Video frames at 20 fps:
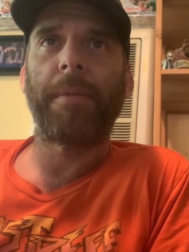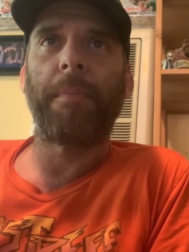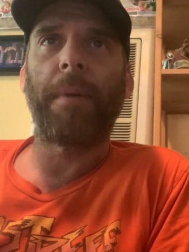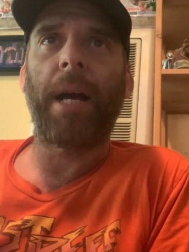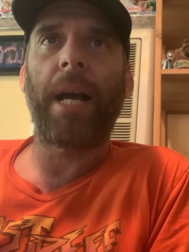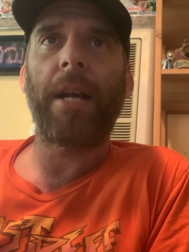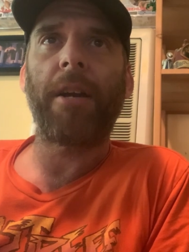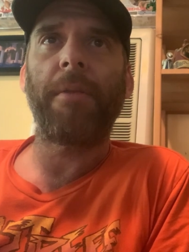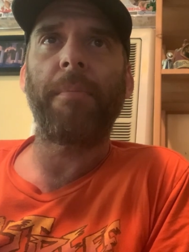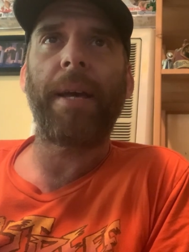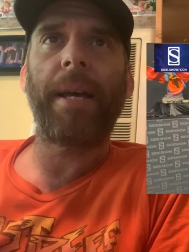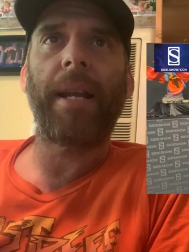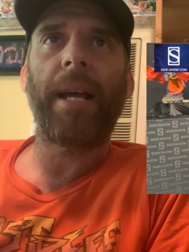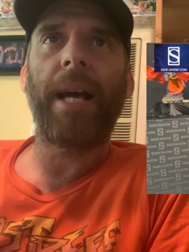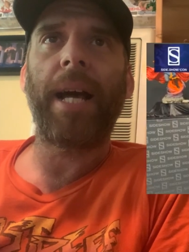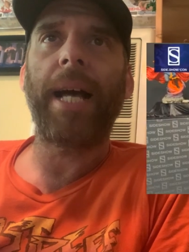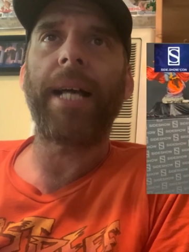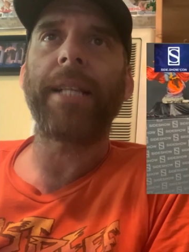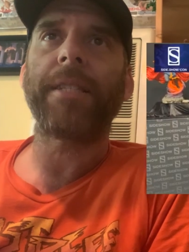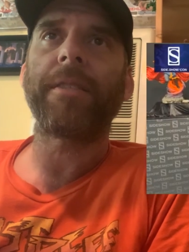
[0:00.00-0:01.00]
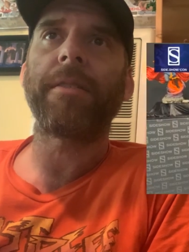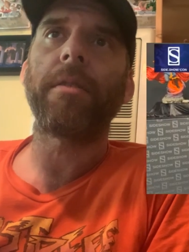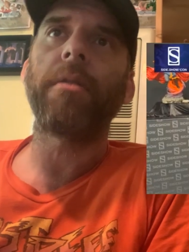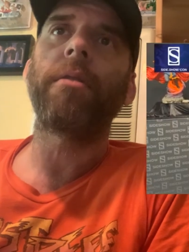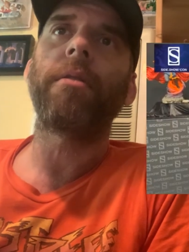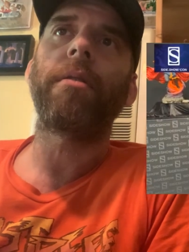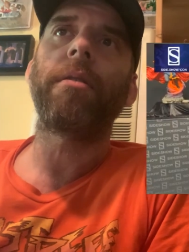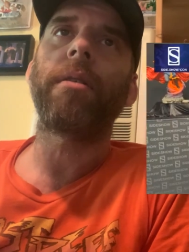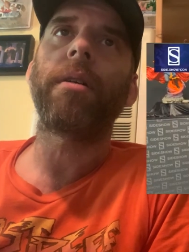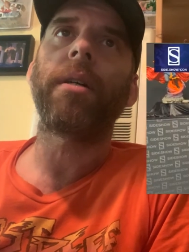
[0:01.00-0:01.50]
like some Iron Man hot
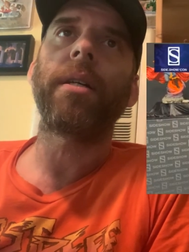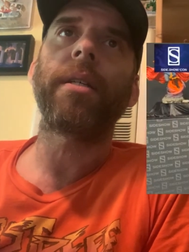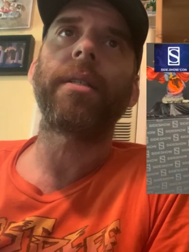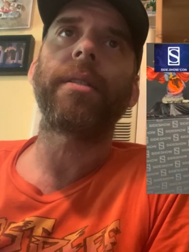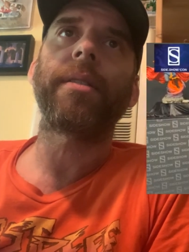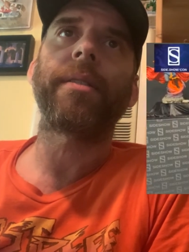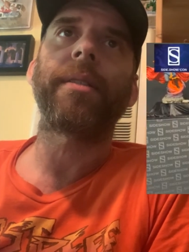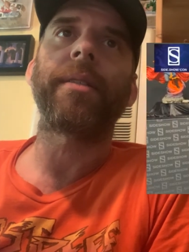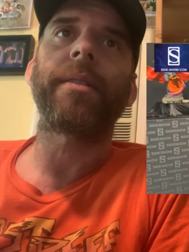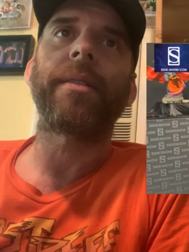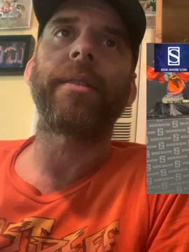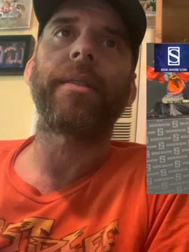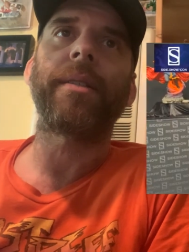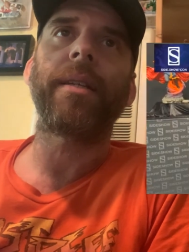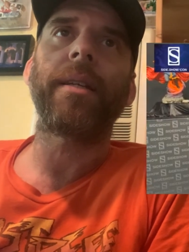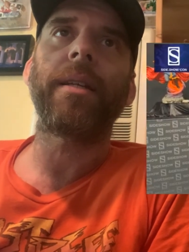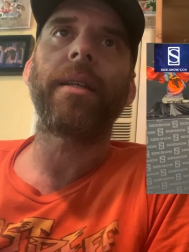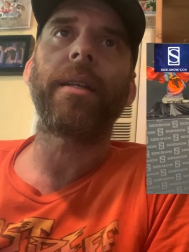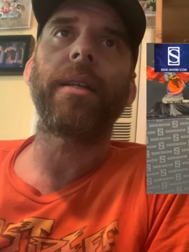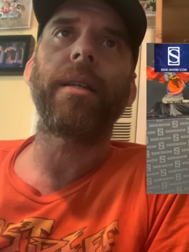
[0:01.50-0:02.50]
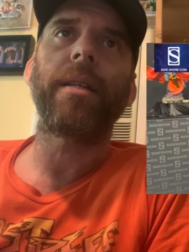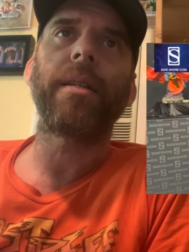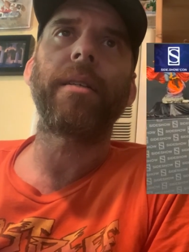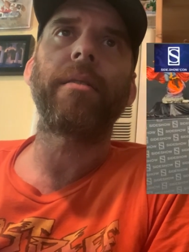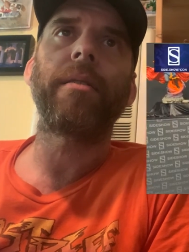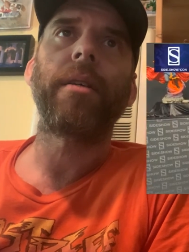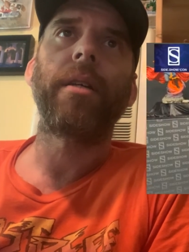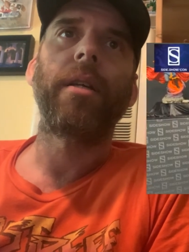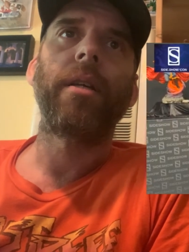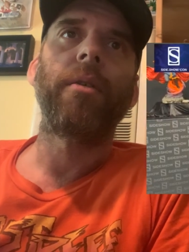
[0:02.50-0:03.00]
toys. Da, da,
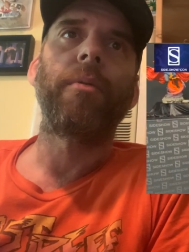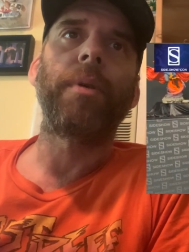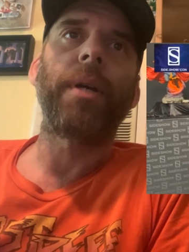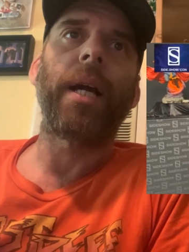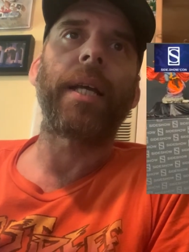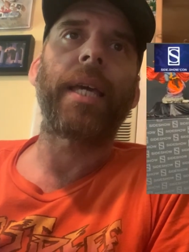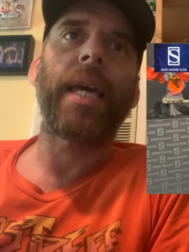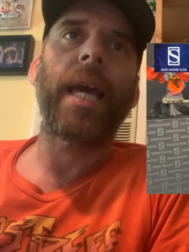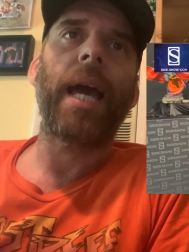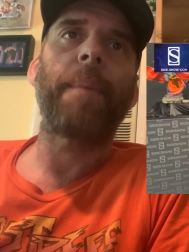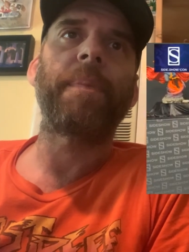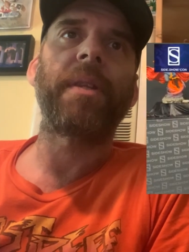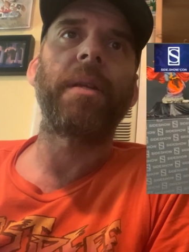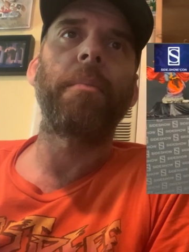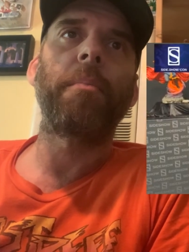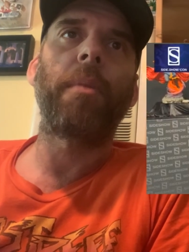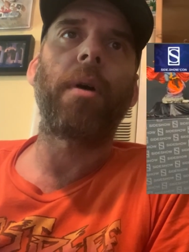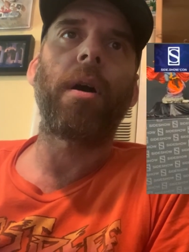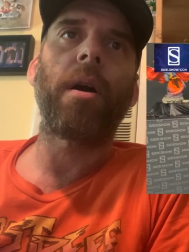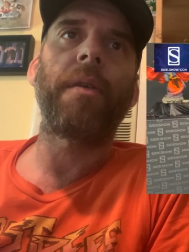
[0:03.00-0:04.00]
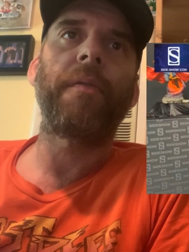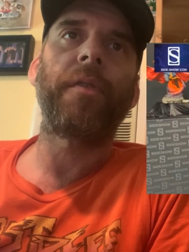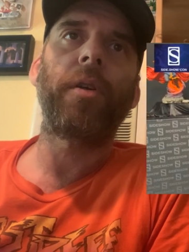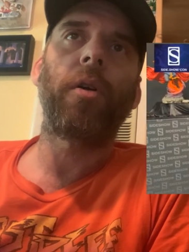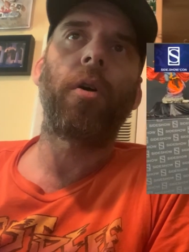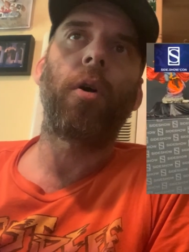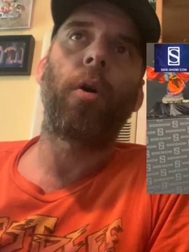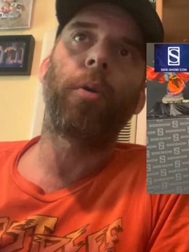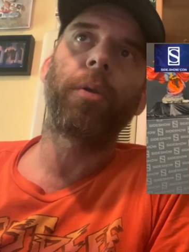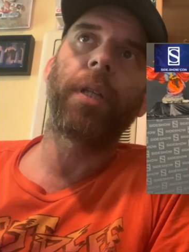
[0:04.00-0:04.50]
da. We got Captain
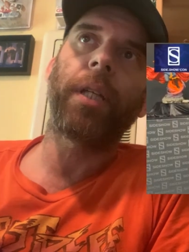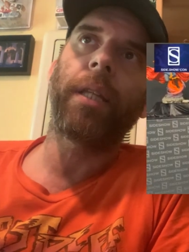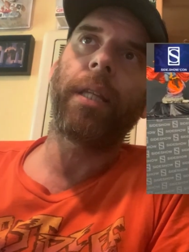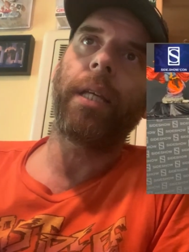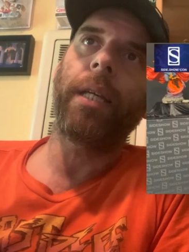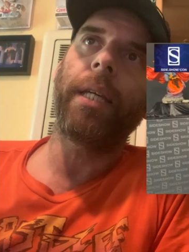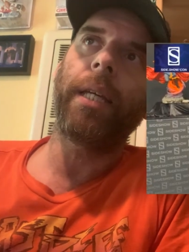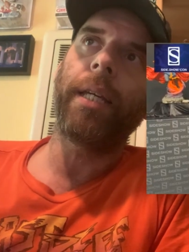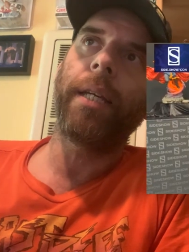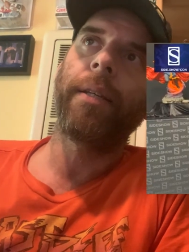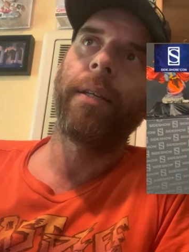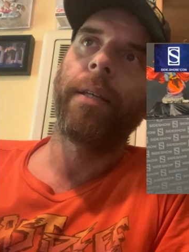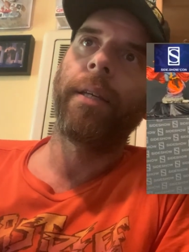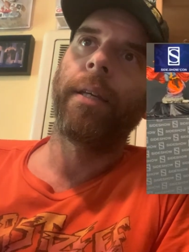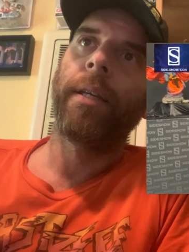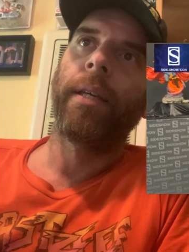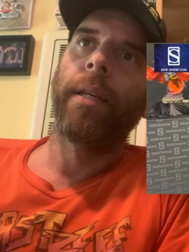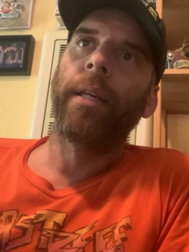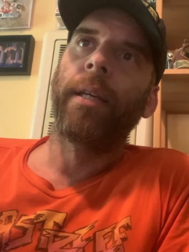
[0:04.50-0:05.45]
Marvel holding the